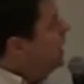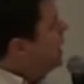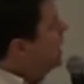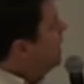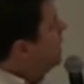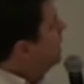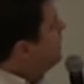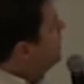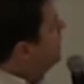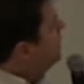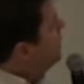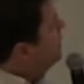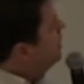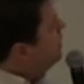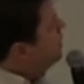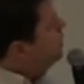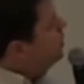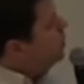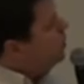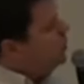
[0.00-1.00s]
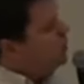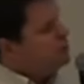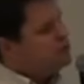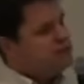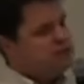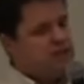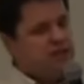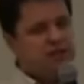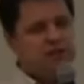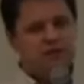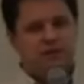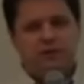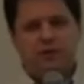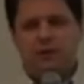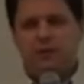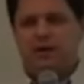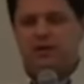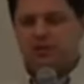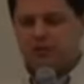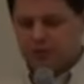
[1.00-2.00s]
Uh, what we see is the
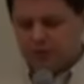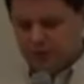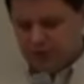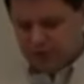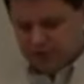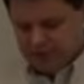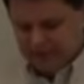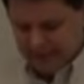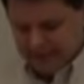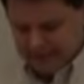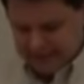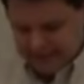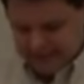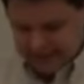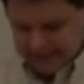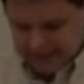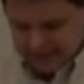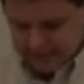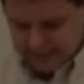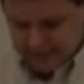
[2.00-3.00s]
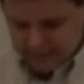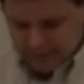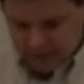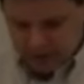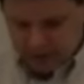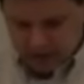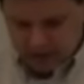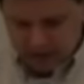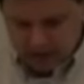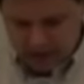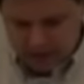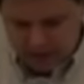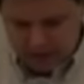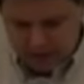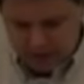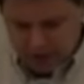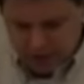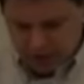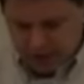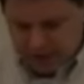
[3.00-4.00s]
formation of new senses.
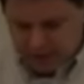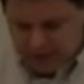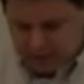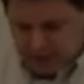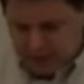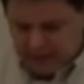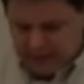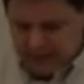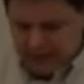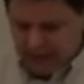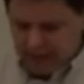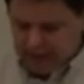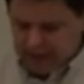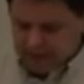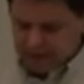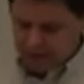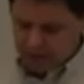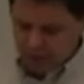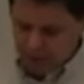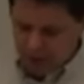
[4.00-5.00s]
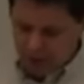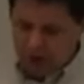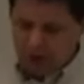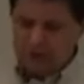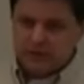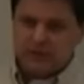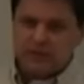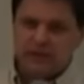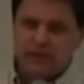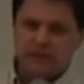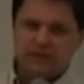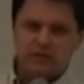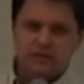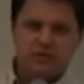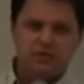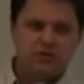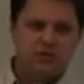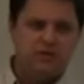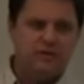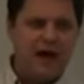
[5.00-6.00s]
And Ukraine's Maidan, throughout its
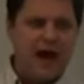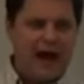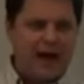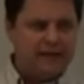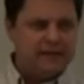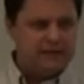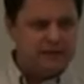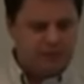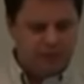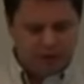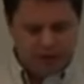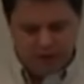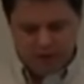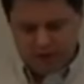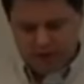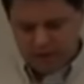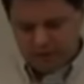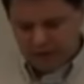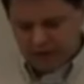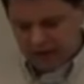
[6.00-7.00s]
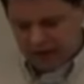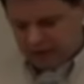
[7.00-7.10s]
sort of active period of